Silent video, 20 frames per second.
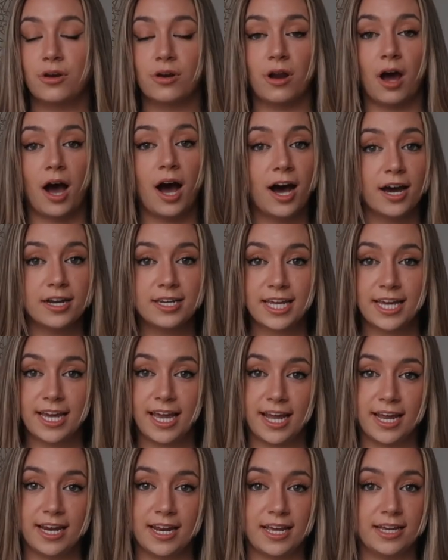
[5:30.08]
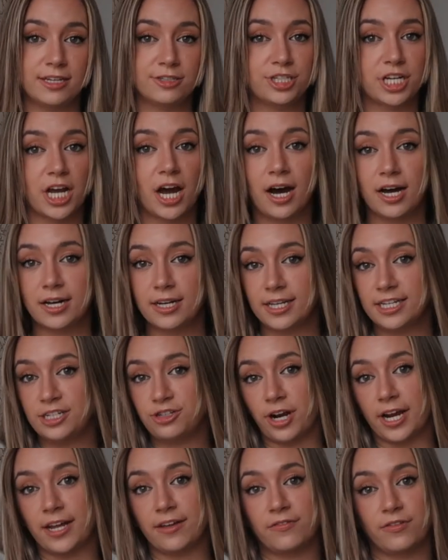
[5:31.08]
hardly eating. She hardly
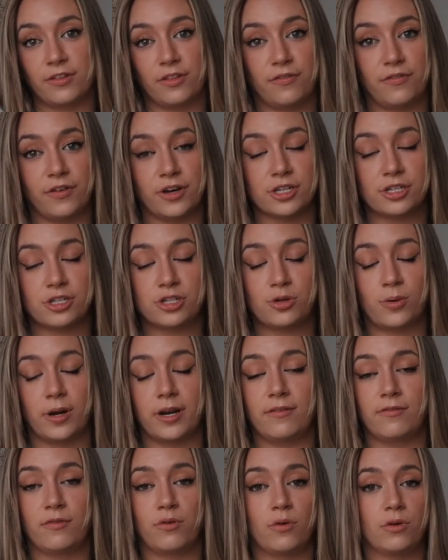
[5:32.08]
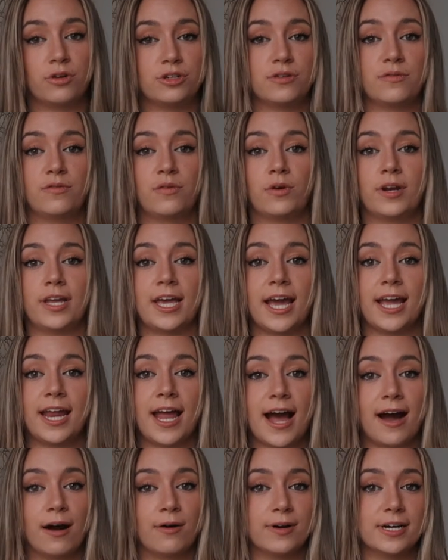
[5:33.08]
drank for the first 24 to 48
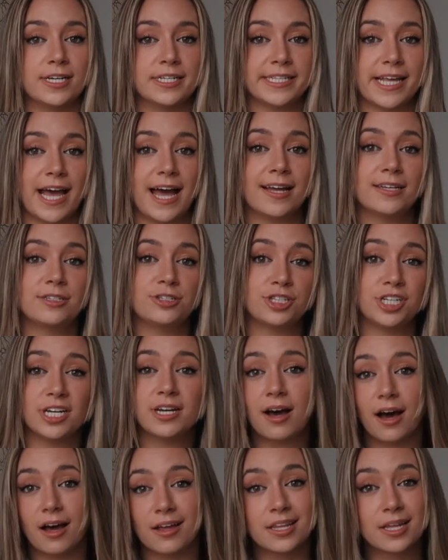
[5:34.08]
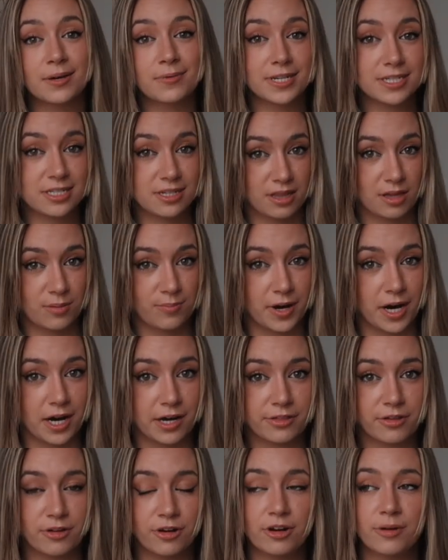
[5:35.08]
hours, and she hardly went to the
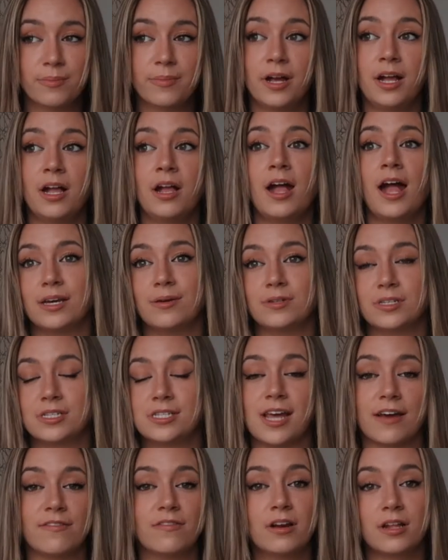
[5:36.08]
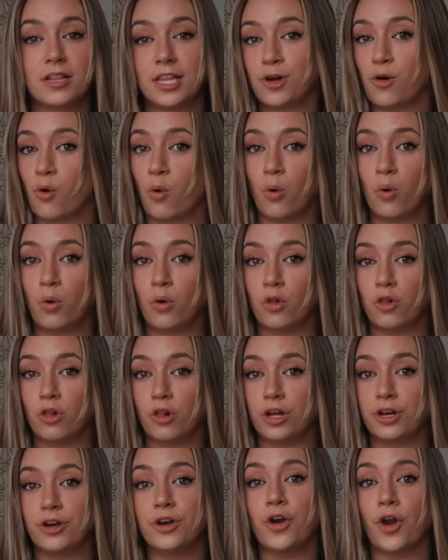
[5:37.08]
bathroom. It was definitely
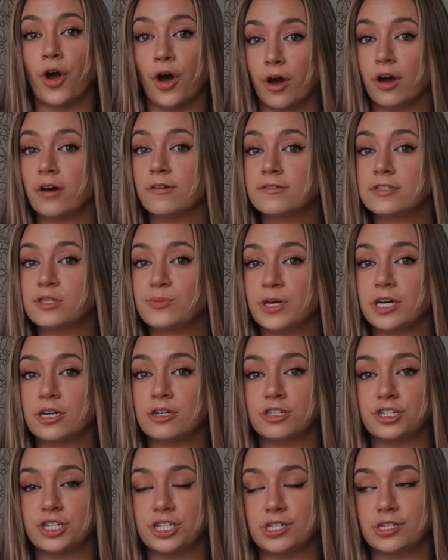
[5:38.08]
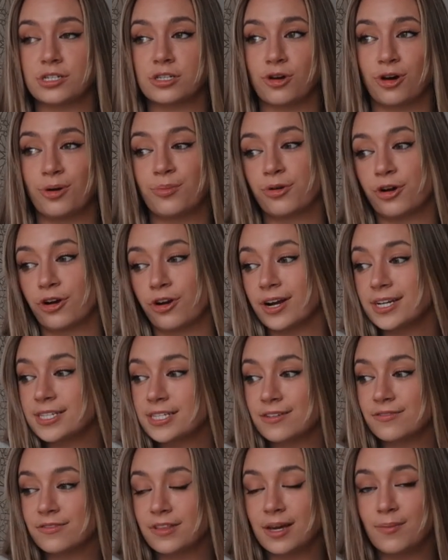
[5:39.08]
all nerves because she just got
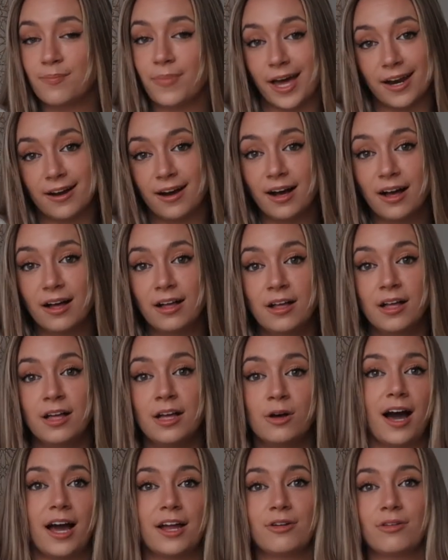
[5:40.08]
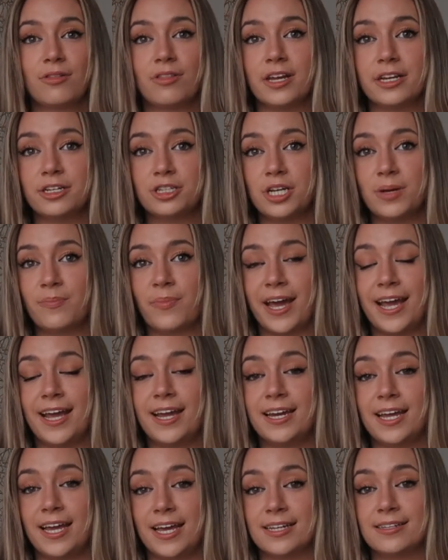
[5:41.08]
progressively better. I don't think she
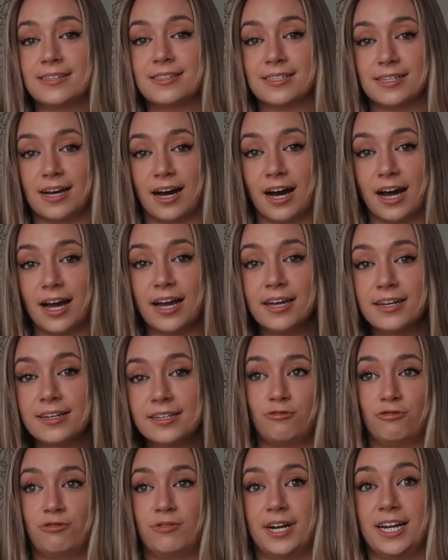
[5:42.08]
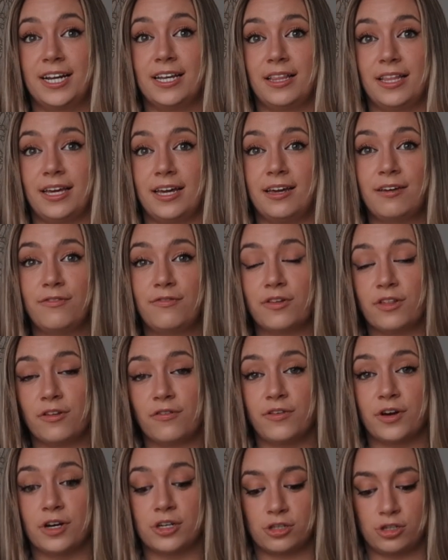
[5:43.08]
peed inside really for the
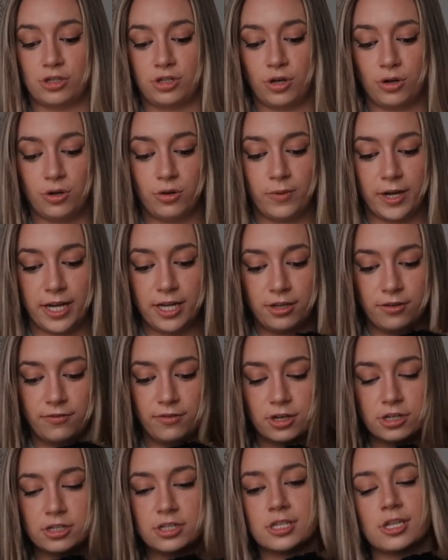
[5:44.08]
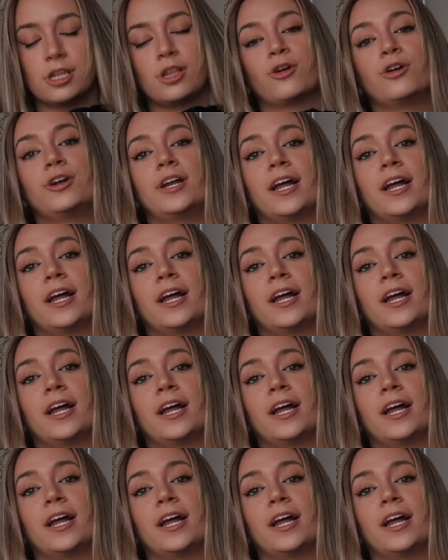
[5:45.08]
first 2 weeks. You've got to slow